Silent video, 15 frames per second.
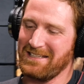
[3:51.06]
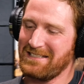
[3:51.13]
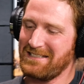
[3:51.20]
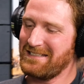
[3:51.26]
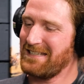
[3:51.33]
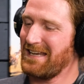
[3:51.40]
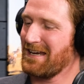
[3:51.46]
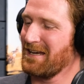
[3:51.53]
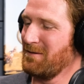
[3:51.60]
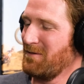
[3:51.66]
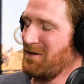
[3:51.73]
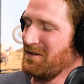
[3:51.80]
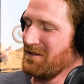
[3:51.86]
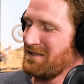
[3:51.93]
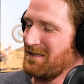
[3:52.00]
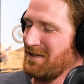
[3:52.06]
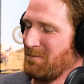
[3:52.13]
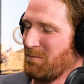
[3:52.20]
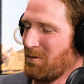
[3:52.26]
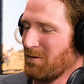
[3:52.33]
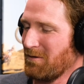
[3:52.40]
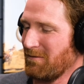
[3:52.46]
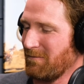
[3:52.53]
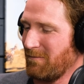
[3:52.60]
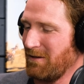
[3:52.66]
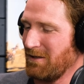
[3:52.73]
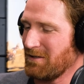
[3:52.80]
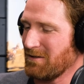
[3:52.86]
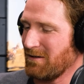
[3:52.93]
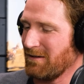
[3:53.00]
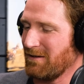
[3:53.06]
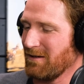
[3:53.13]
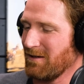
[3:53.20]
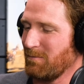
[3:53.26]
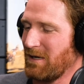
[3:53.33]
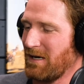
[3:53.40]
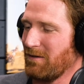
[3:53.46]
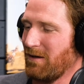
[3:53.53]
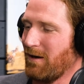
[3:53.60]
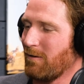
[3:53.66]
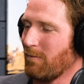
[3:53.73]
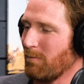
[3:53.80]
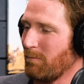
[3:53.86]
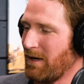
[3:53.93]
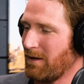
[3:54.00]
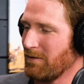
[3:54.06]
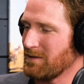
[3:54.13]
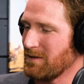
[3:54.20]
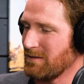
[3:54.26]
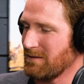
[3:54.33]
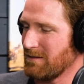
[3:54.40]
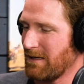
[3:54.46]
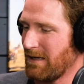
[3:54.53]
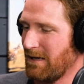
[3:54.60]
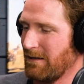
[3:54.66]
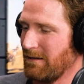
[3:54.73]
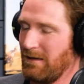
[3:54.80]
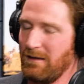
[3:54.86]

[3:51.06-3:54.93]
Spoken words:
second most important feature I think about our mounts is that,